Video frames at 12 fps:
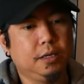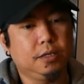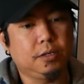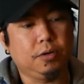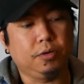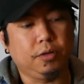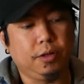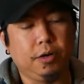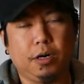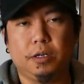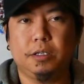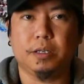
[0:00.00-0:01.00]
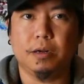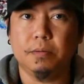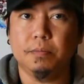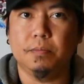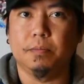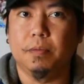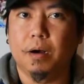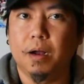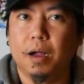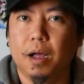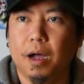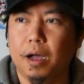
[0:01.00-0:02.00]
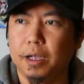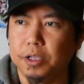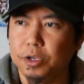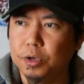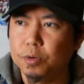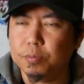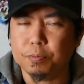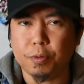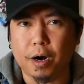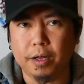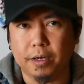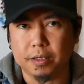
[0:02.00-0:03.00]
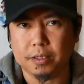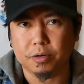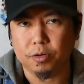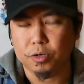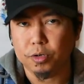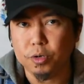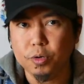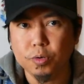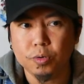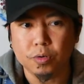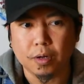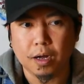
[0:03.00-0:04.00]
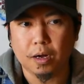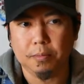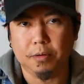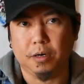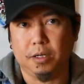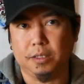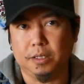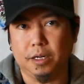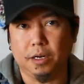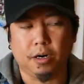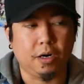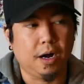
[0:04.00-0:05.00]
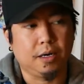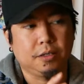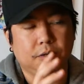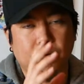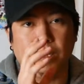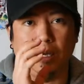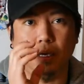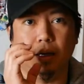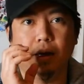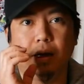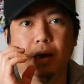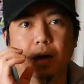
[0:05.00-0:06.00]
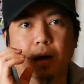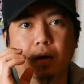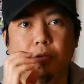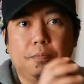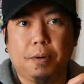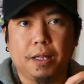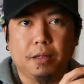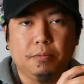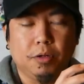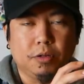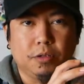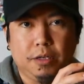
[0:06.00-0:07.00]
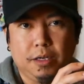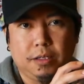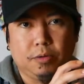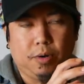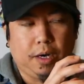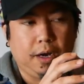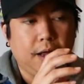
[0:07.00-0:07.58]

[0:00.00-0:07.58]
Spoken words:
So there are some new products or new cameras that are actually compatible to this one,